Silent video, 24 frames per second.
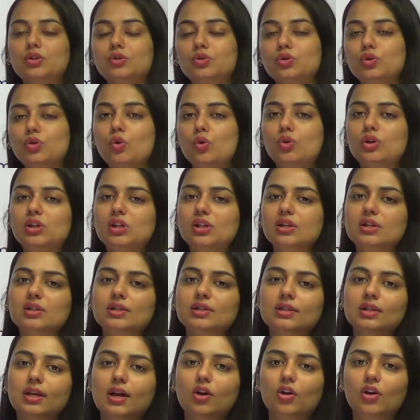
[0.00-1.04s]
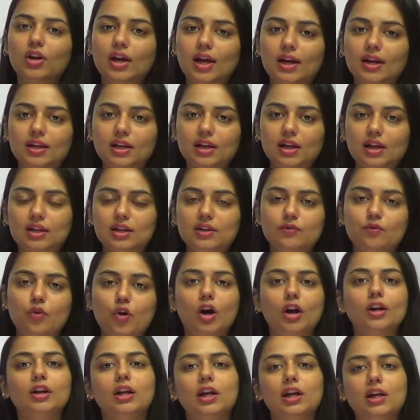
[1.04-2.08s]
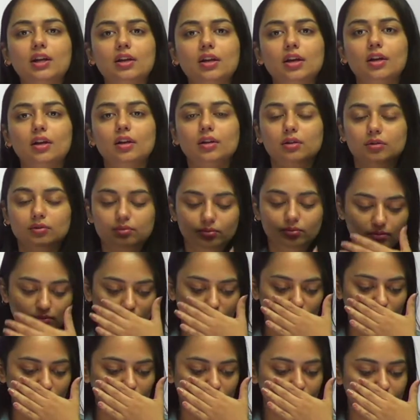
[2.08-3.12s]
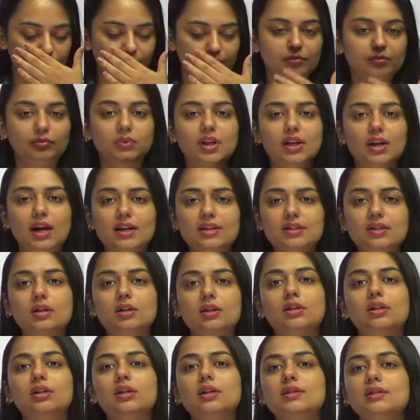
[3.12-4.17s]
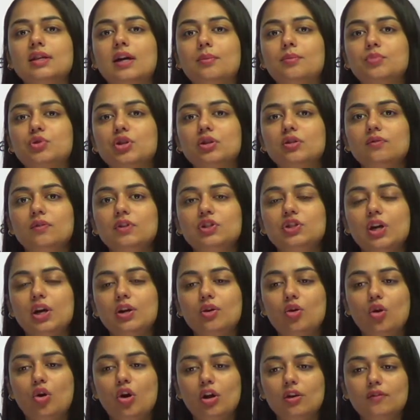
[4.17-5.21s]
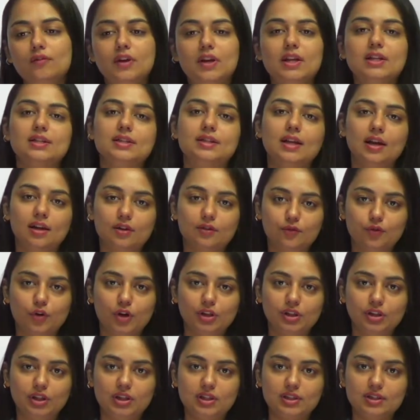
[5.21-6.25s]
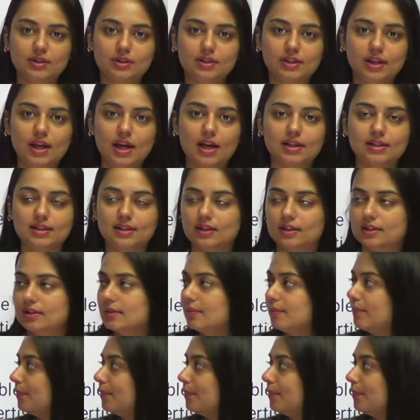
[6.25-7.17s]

notice or any warning, there are certain assumptions which are always there for these cases.